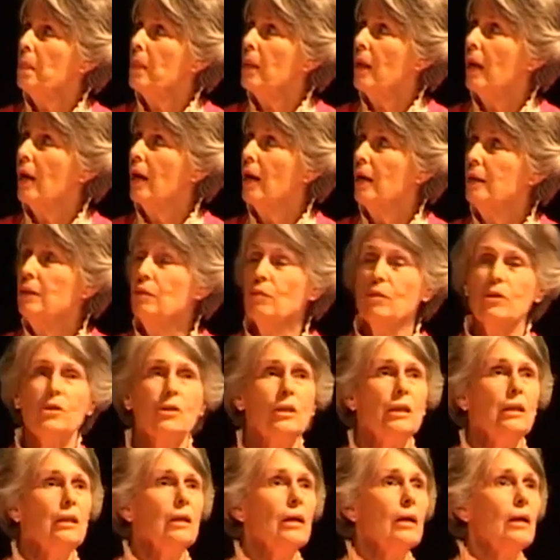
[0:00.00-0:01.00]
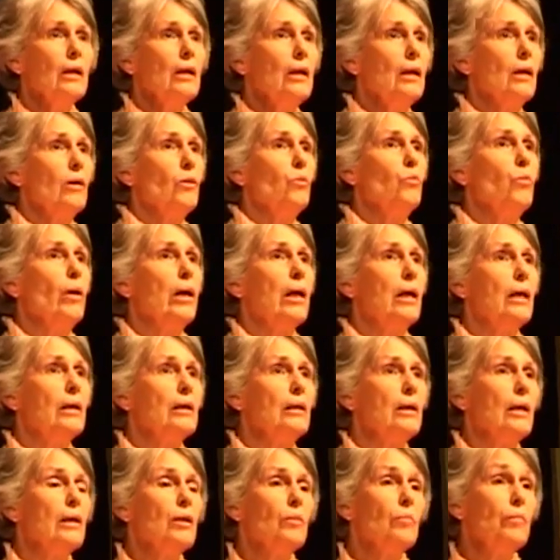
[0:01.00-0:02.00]
And it was the year
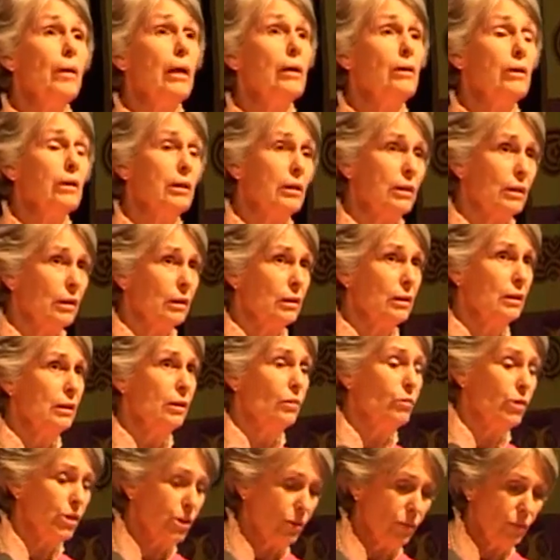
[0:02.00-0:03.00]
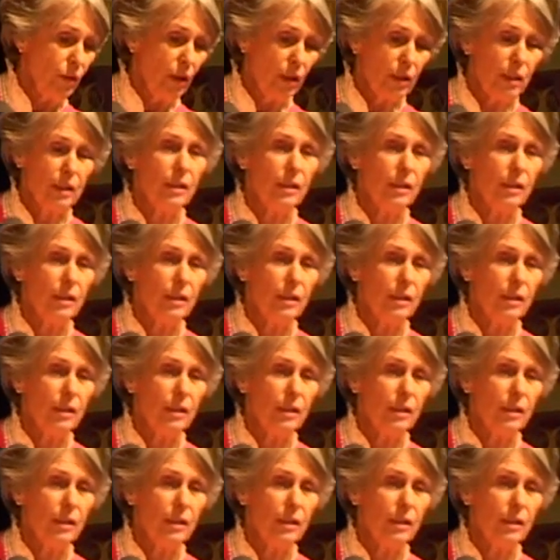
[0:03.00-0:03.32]
when an American, it was the first